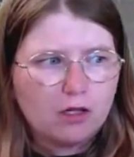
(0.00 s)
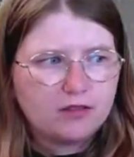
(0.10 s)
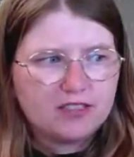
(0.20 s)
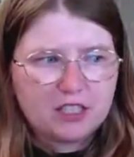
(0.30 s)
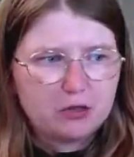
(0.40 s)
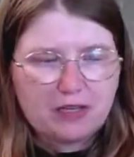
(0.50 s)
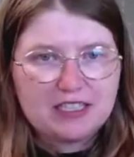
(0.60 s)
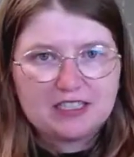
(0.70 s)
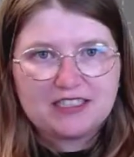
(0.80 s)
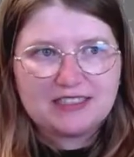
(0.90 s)

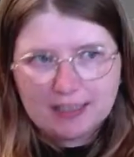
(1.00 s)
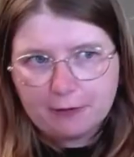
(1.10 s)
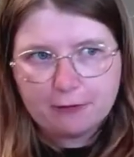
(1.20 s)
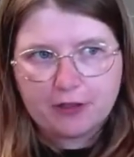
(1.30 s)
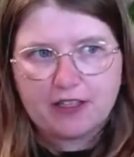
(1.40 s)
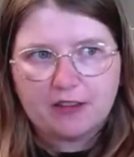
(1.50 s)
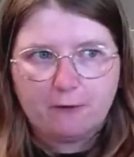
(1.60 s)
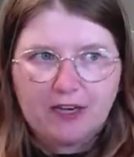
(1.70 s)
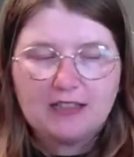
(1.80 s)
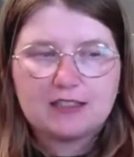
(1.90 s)
situation is different at the
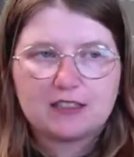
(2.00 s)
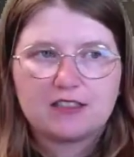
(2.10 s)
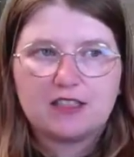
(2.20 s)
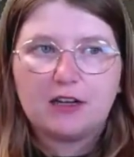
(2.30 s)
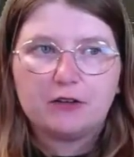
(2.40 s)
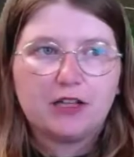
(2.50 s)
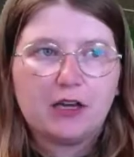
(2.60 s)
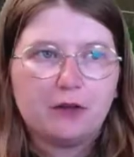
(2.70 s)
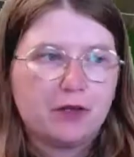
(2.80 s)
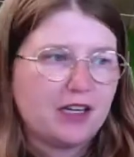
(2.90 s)
vets, because now
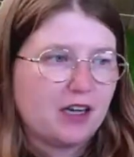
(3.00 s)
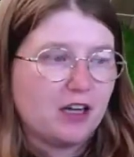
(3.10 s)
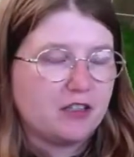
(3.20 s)
I can't